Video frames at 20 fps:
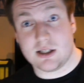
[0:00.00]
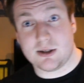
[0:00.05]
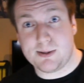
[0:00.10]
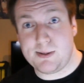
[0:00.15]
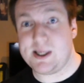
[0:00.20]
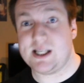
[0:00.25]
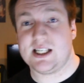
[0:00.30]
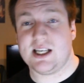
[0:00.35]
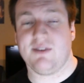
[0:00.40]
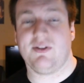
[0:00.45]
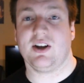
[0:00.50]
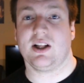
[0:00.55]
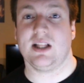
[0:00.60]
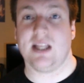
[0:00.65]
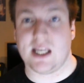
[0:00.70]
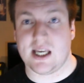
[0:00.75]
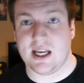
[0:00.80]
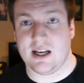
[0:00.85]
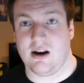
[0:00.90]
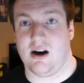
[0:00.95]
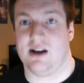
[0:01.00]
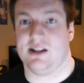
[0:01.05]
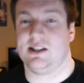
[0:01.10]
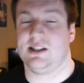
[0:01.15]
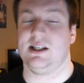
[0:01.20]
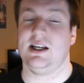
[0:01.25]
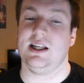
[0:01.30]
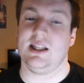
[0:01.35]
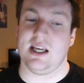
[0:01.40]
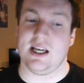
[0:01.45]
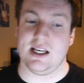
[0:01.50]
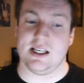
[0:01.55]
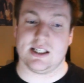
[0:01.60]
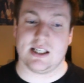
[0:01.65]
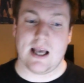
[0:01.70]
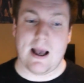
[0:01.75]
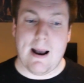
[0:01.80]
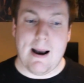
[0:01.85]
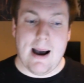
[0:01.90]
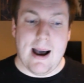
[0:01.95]
specifically cannot see these,
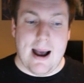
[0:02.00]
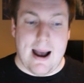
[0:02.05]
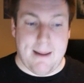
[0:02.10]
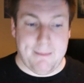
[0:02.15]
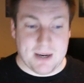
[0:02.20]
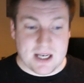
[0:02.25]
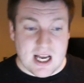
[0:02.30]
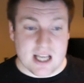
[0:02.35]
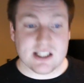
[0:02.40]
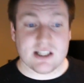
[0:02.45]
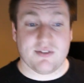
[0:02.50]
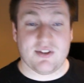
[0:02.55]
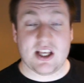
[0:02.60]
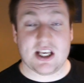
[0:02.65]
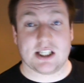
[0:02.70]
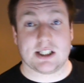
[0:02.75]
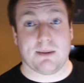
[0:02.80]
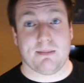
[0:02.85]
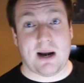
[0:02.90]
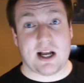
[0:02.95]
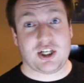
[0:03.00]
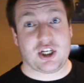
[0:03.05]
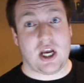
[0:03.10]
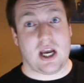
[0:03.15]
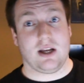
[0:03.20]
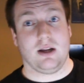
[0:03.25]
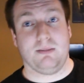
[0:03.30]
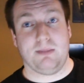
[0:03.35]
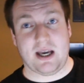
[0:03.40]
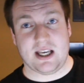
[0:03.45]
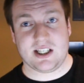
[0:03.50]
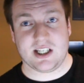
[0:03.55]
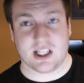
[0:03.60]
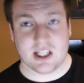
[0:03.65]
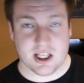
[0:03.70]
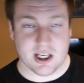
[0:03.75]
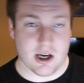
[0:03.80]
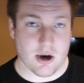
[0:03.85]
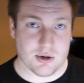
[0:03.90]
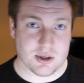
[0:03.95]
and because of this, my channel basically
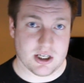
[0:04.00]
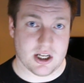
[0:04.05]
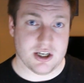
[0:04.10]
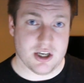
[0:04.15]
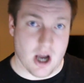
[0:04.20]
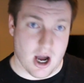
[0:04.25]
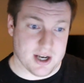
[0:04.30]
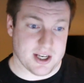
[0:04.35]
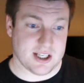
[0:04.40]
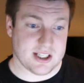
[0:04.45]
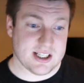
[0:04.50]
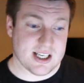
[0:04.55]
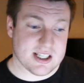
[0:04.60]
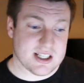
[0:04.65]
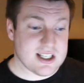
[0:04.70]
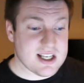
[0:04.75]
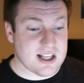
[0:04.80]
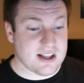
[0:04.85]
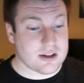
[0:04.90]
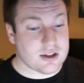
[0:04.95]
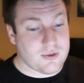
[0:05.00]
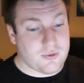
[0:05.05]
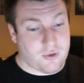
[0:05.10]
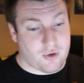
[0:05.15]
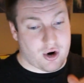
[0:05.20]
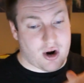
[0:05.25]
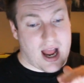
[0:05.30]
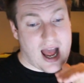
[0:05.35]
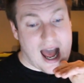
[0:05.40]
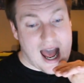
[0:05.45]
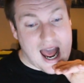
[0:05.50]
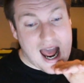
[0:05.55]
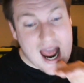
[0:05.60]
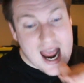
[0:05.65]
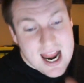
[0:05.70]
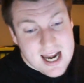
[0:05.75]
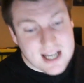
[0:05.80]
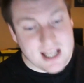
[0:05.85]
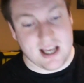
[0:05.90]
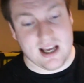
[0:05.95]
goes non existent for
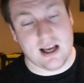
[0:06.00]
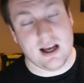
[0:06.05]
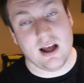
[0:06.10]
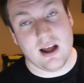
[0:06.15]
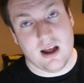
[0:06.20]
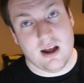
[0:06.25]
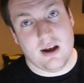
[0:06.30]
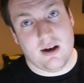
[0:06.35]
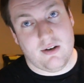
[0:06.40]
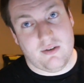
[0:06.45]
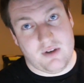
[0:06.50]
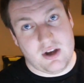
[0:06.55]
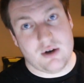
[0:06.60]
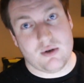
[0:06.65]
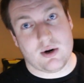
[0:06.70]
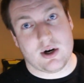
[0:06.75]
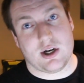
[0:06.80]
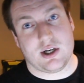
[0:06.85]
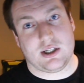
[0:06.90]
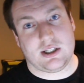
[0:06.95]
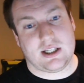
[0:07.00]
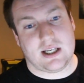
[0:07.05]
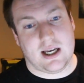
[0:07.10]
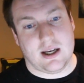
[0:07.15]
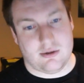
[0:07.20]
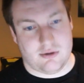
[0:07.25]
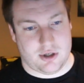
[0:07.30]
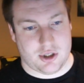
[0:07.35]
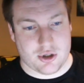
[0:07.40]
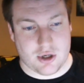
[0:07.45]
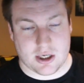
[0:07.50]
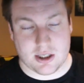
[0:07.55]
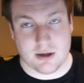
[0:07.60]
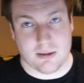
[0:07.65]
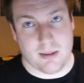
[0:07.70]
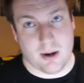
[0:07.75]
any viewers in restricted